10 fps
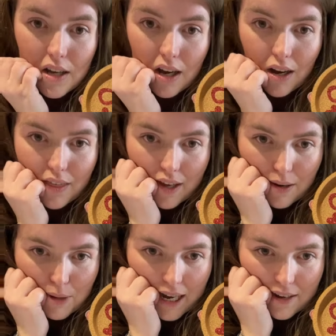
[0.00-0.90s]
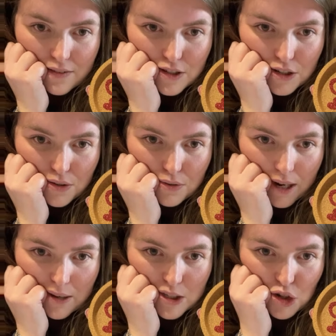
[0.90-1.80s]
I think I'm going to have to
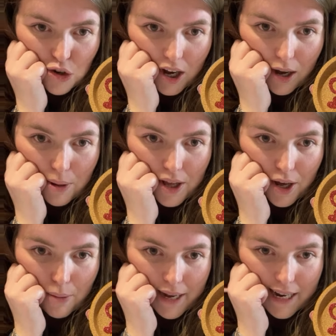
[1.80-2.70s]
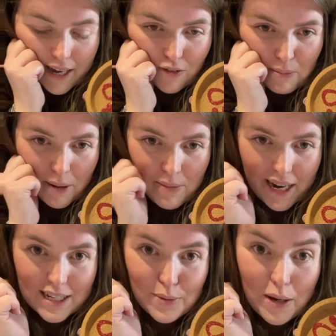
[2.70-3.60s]
stock up. Amelia, remind me
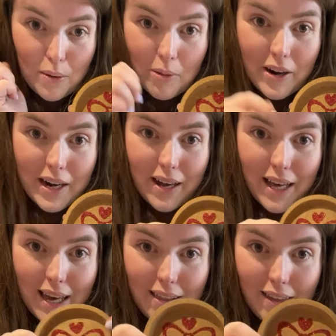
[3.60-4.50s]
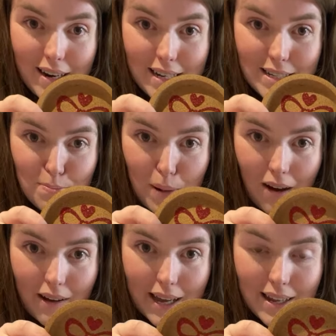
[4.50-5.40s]
next week when we're in IKEA that I need to
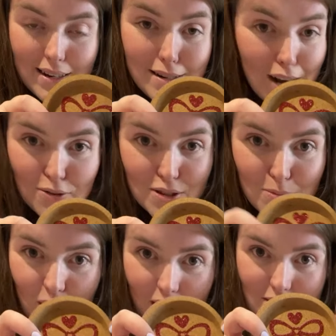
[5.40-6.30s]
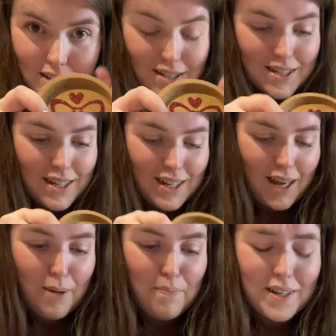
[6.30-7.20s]
buy loads more coasters,
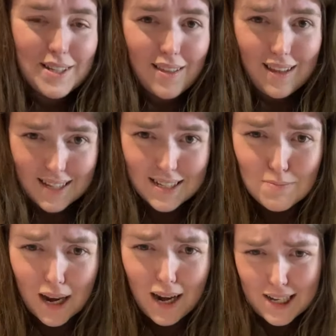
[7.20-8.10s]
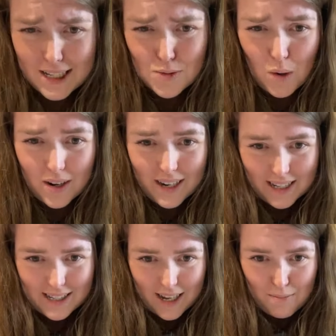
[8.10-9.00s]
because I think this is my last one and
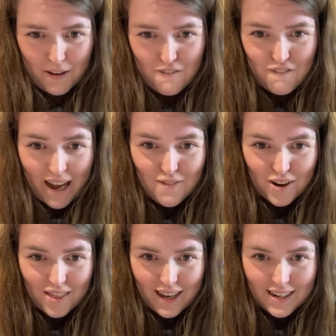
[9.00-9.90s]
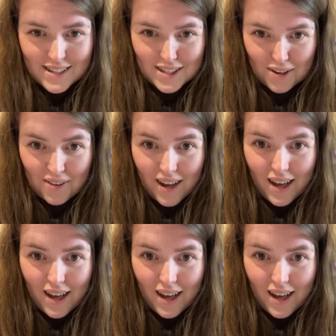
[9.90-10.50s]
it's like my favourite thing to do.